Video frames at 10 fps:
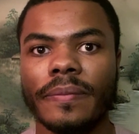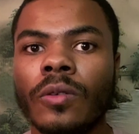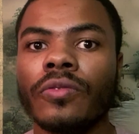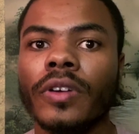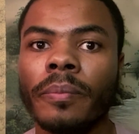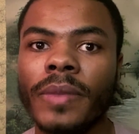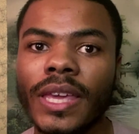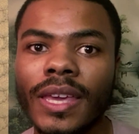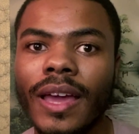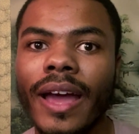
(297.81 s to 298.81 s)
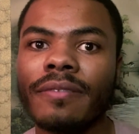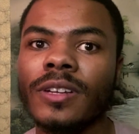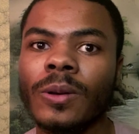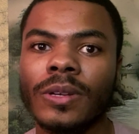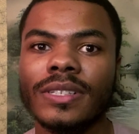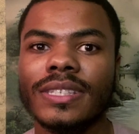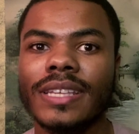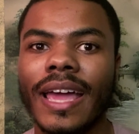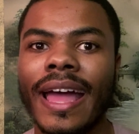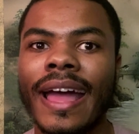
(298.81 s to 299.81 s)
Well, for me, I've noticed
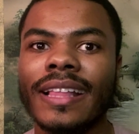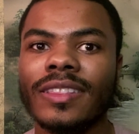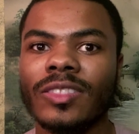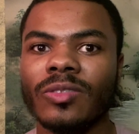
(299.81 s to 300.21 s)
at